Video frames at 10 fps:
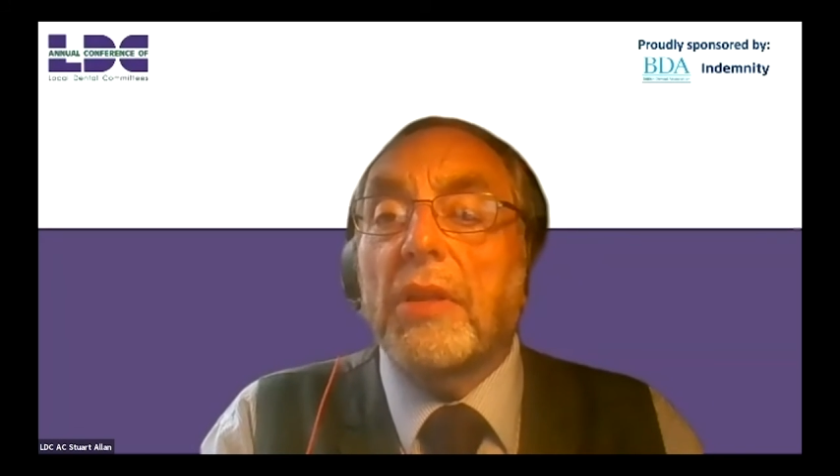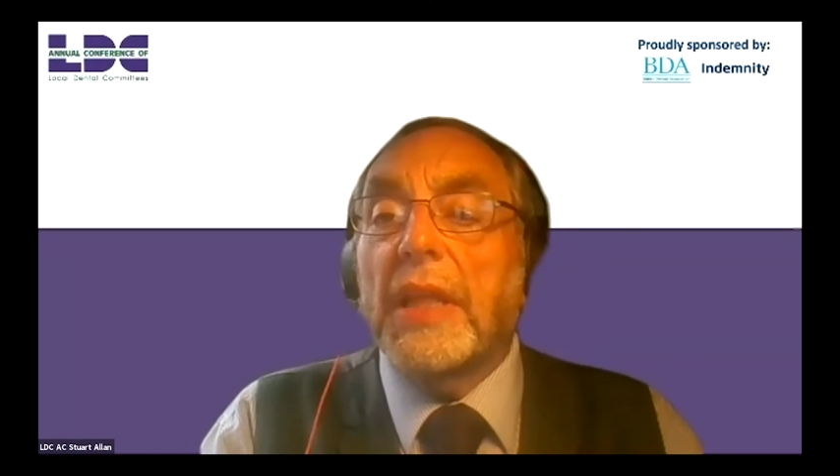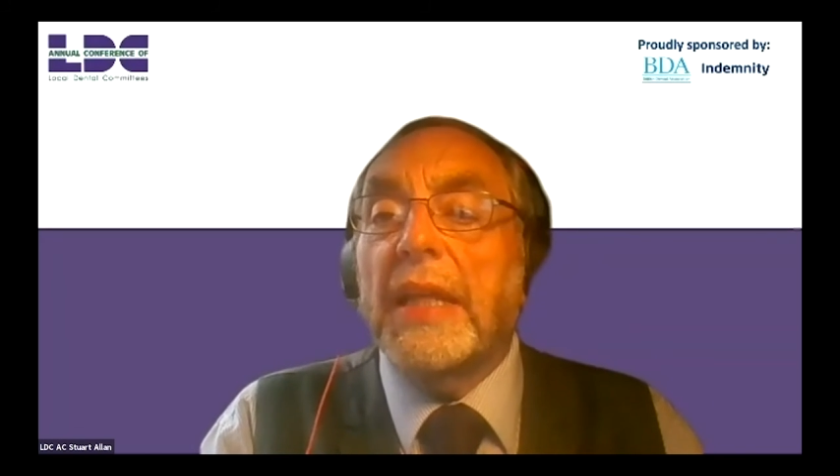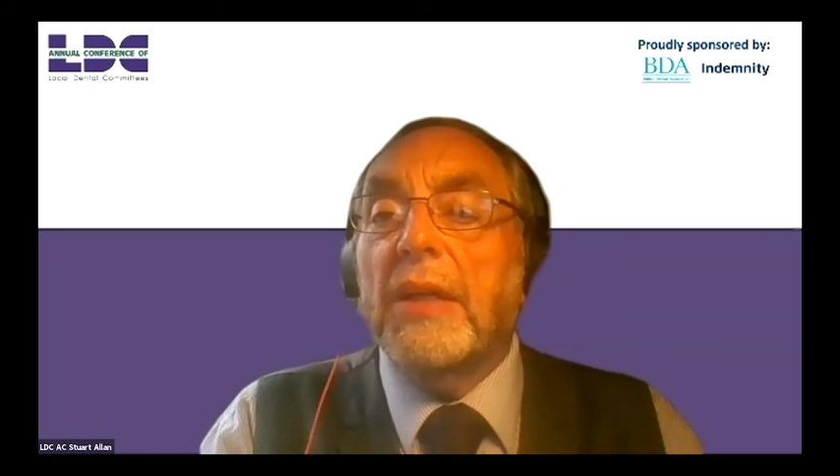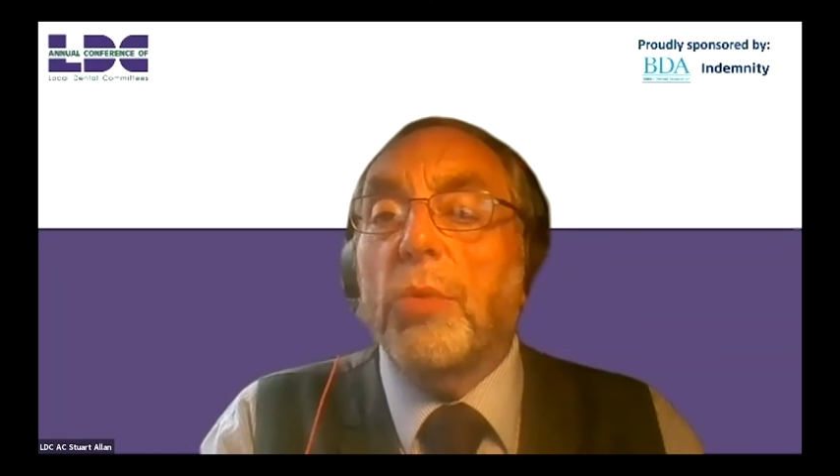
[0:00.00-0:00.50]

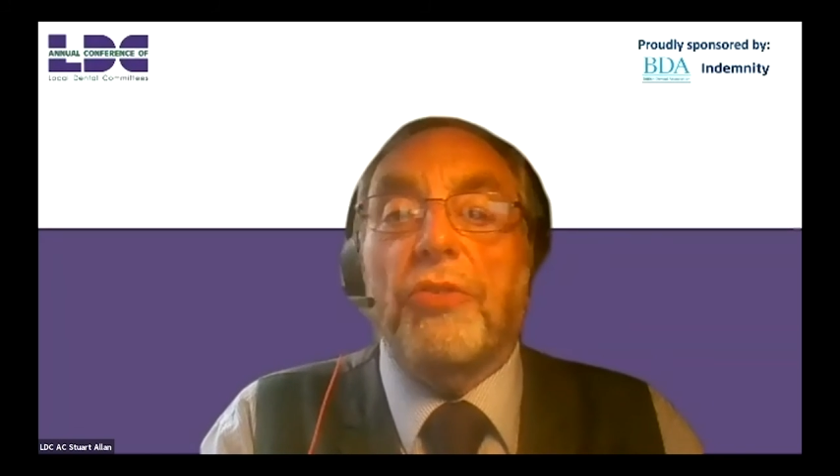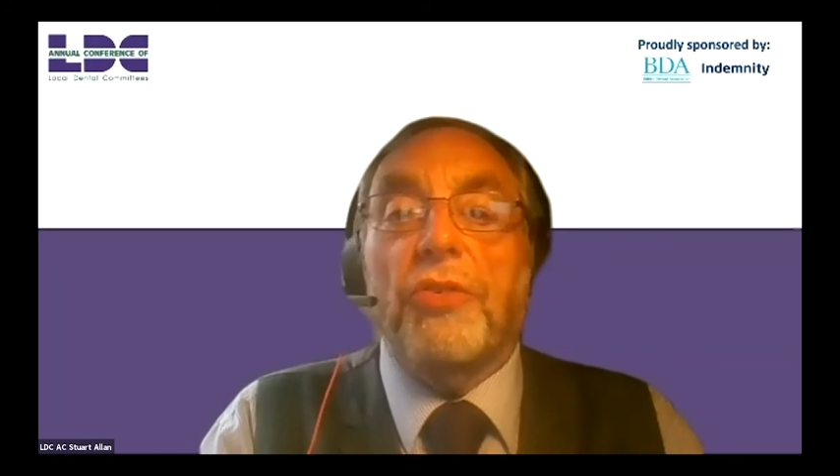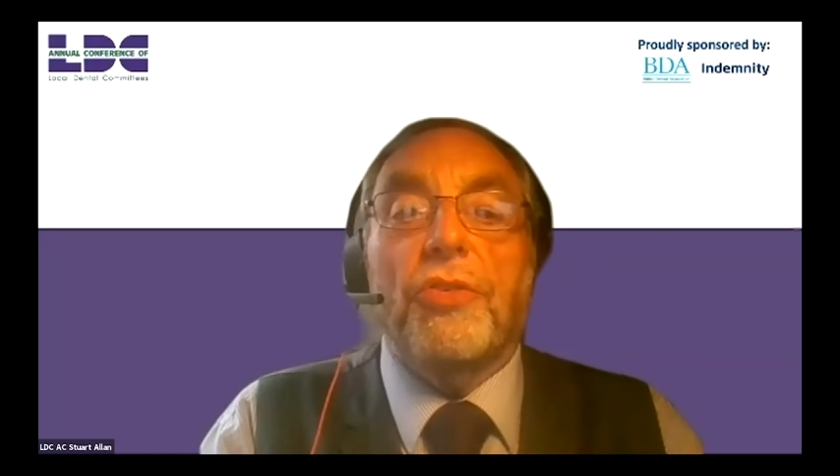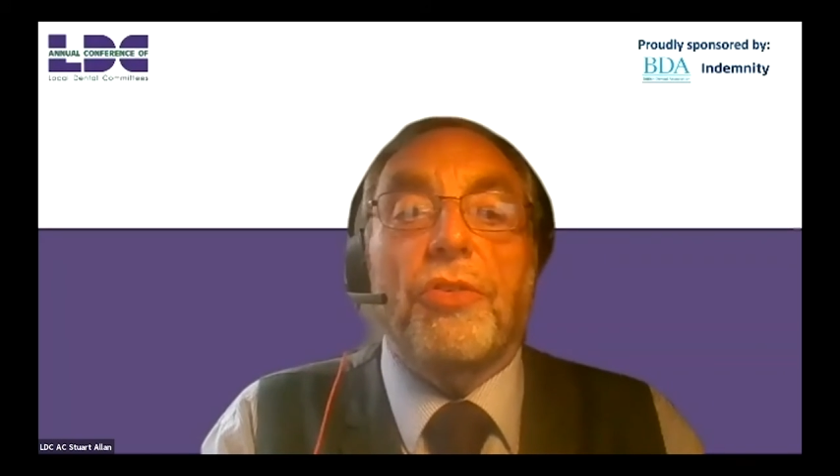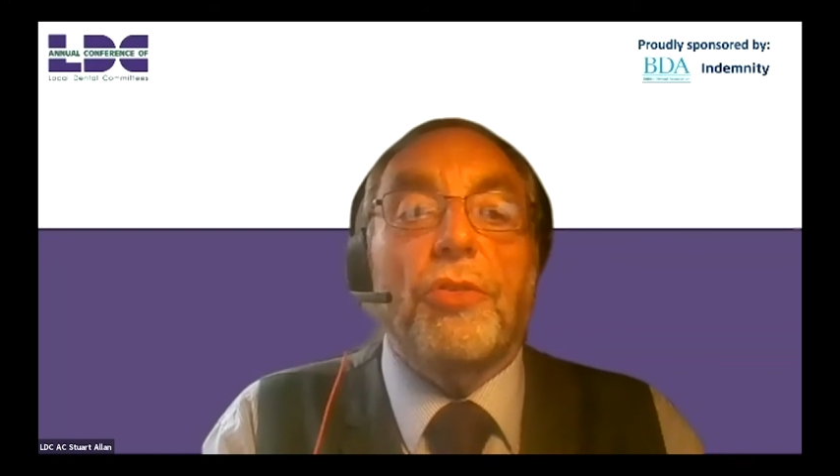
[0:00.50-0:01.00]
Leah
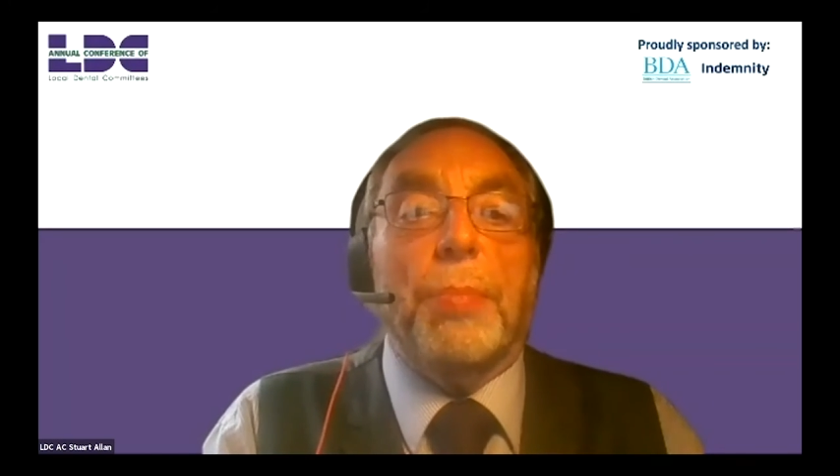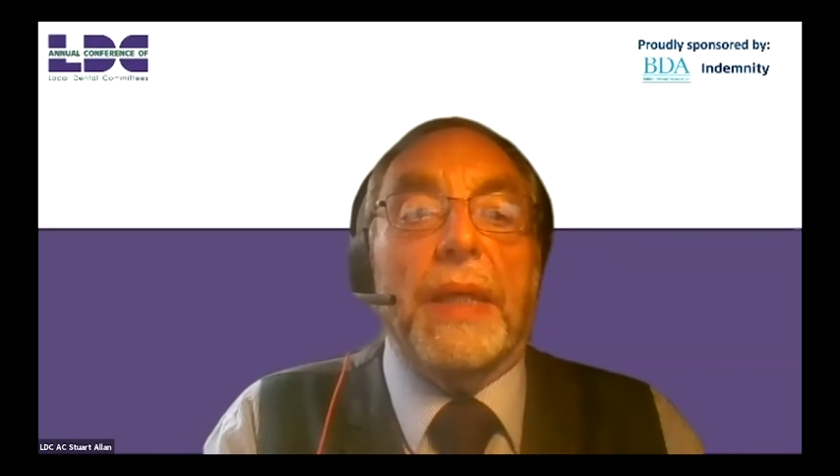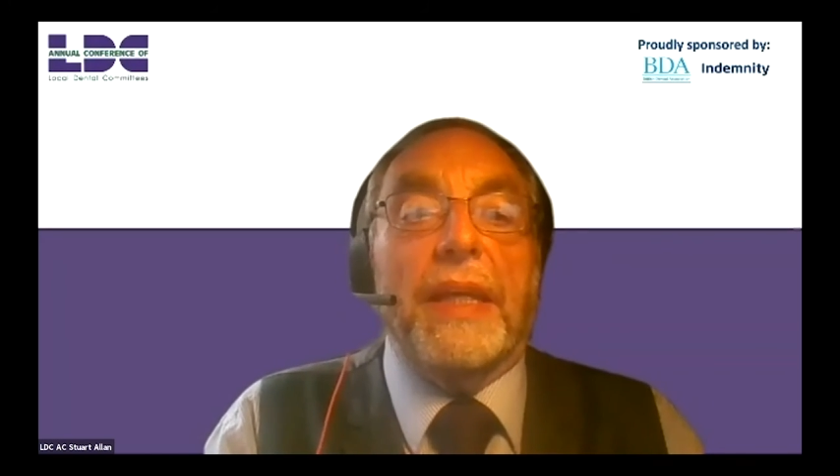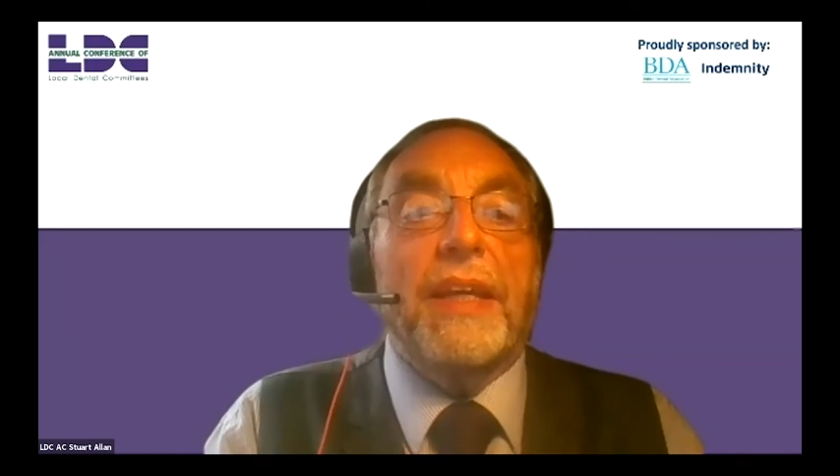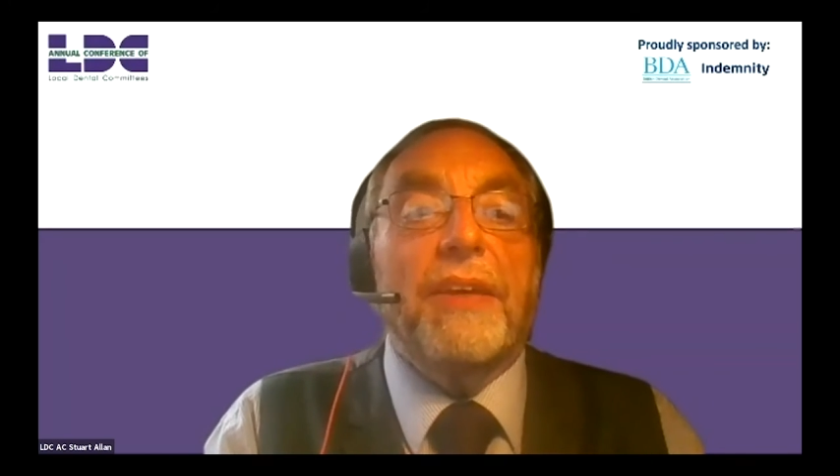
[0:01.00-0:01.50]
wishes to
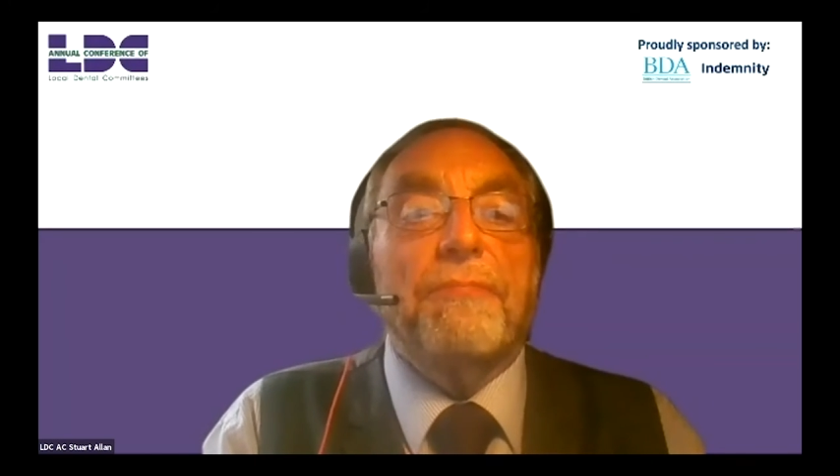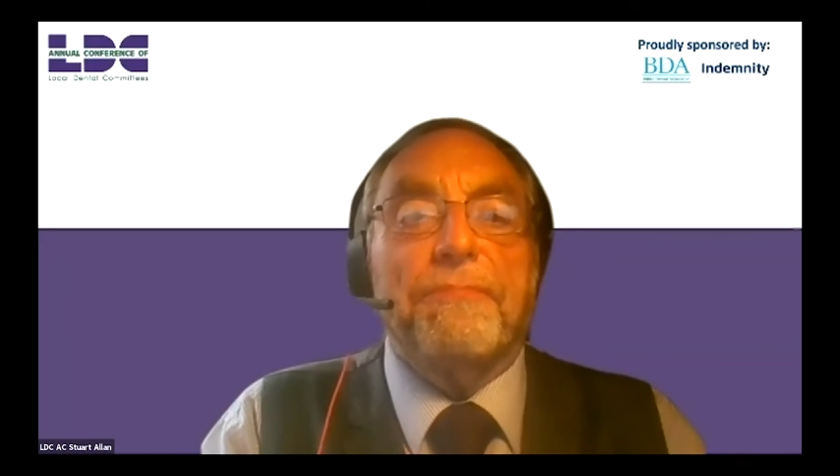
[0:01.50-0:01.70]
speak.